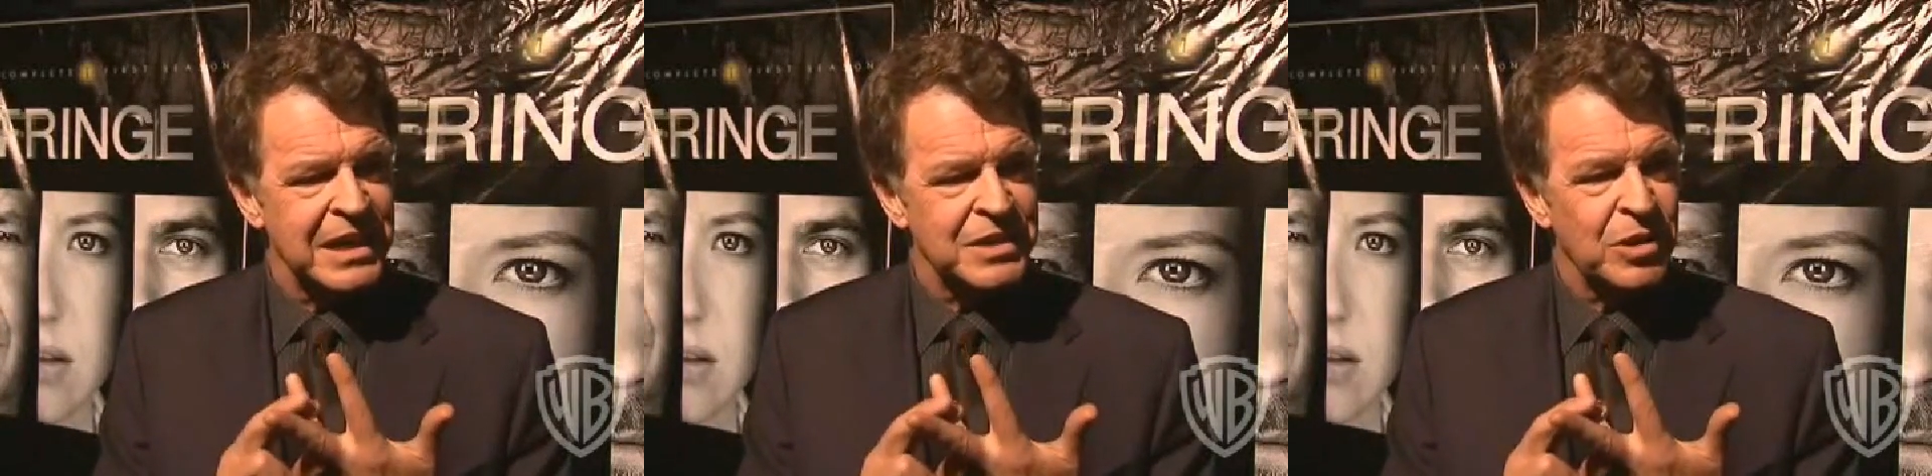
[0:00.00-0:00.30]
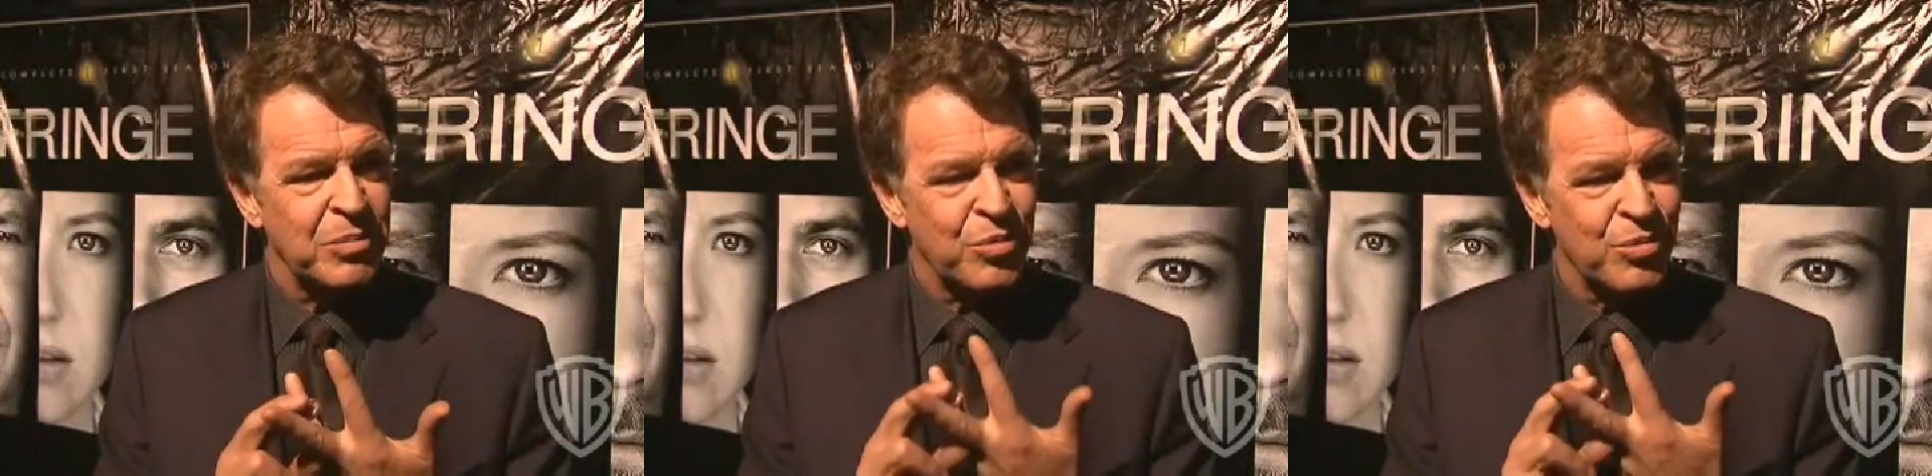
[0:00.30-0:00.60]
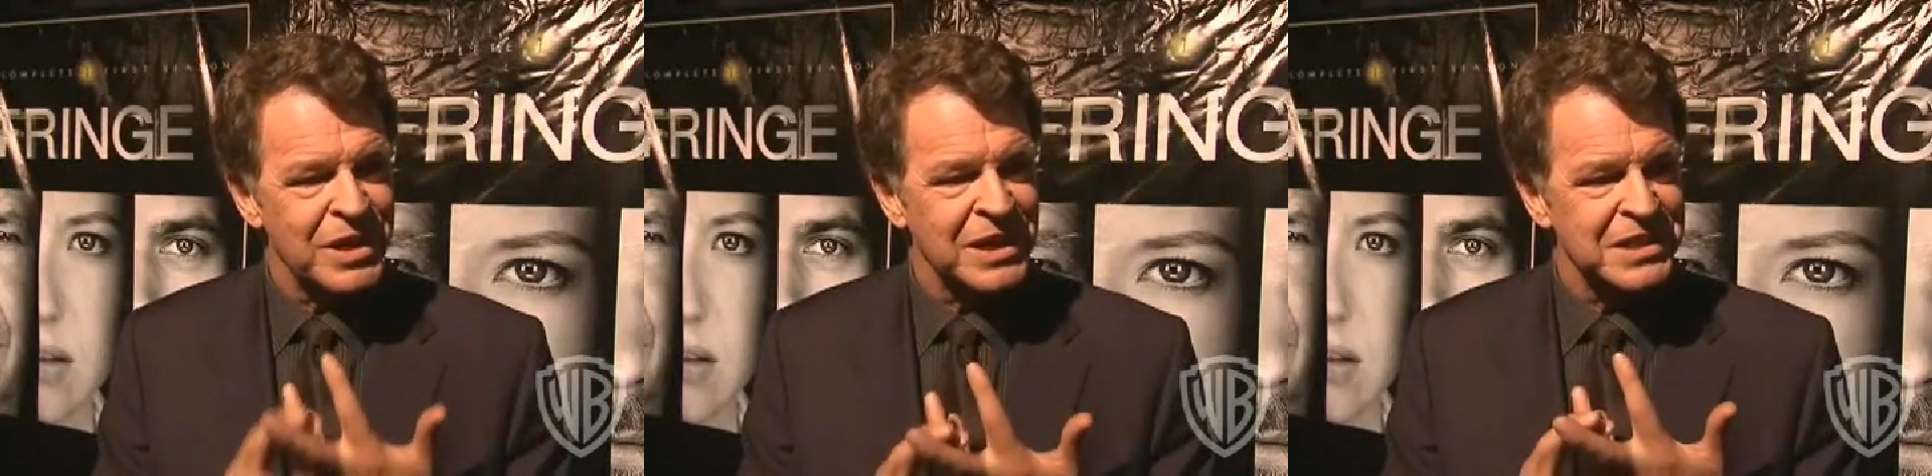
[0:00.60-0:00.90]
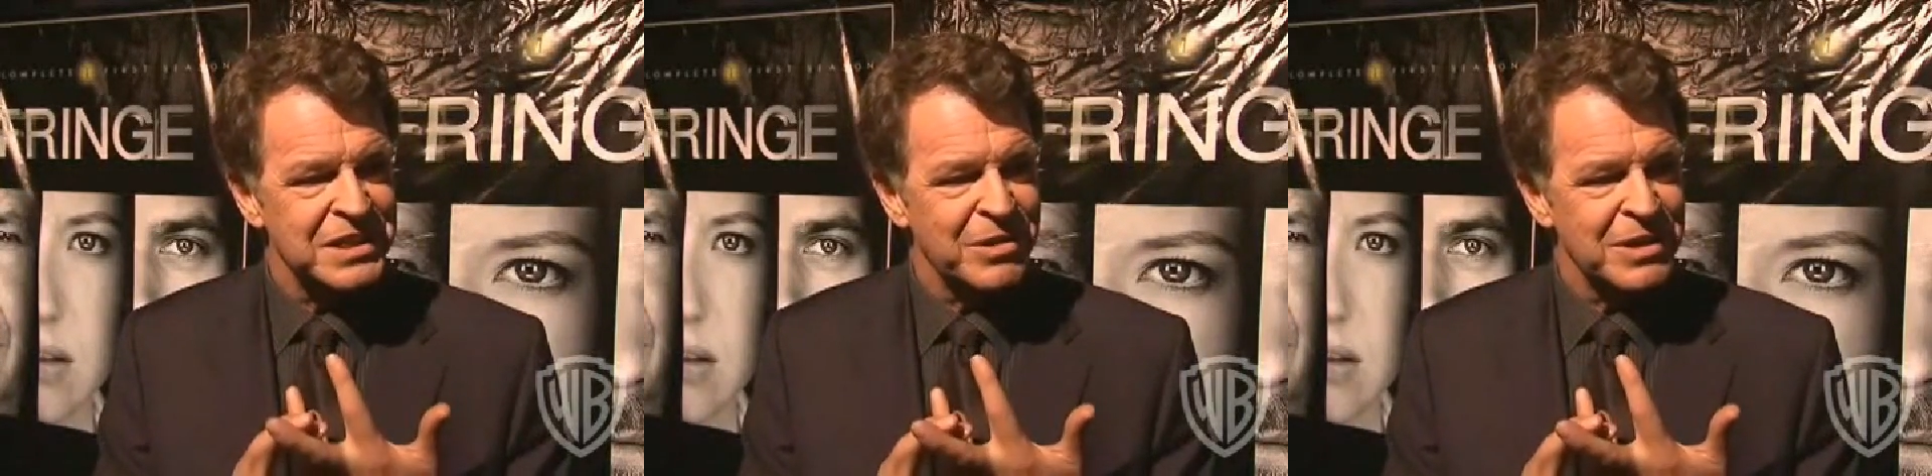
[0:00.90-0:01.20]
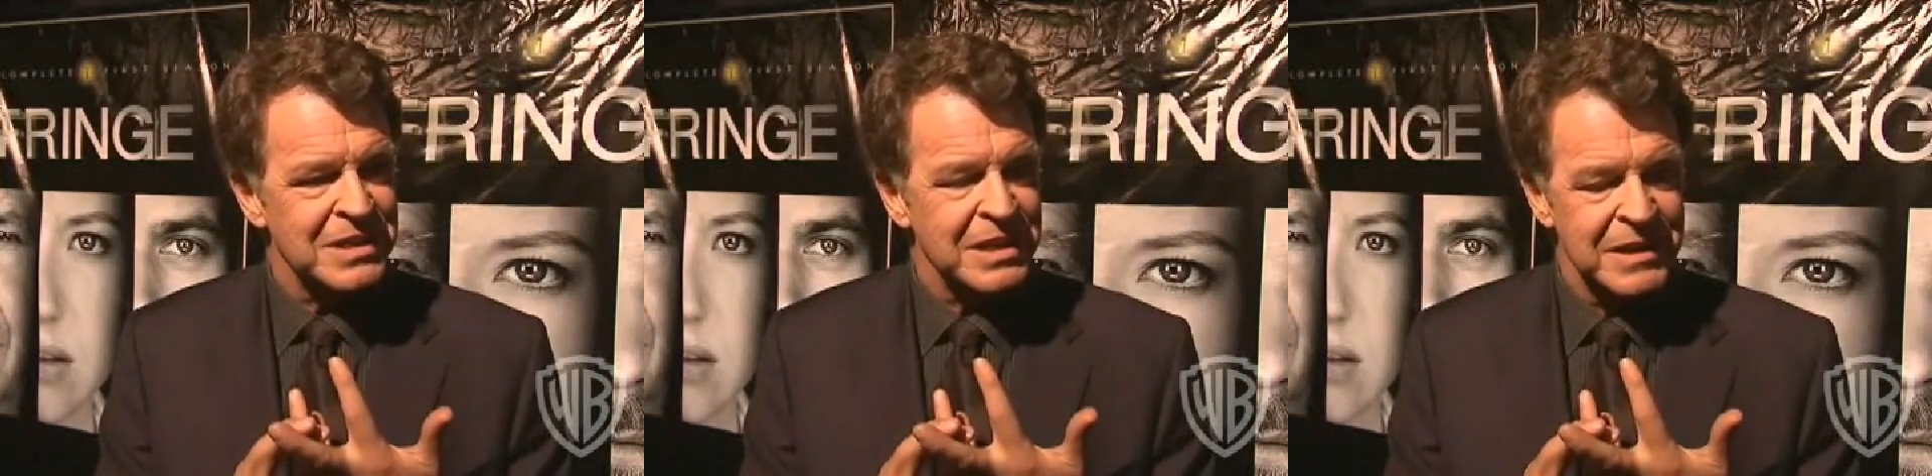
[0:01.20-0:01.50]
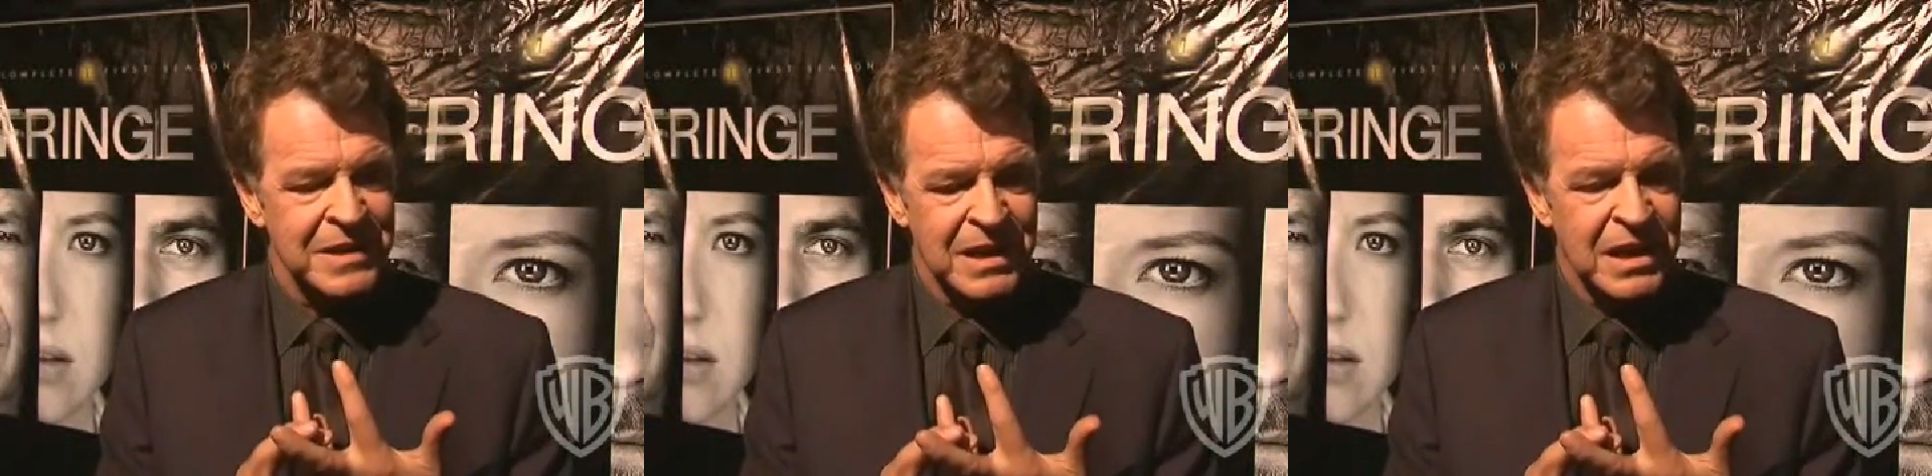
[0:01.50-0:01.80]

our job really seriously,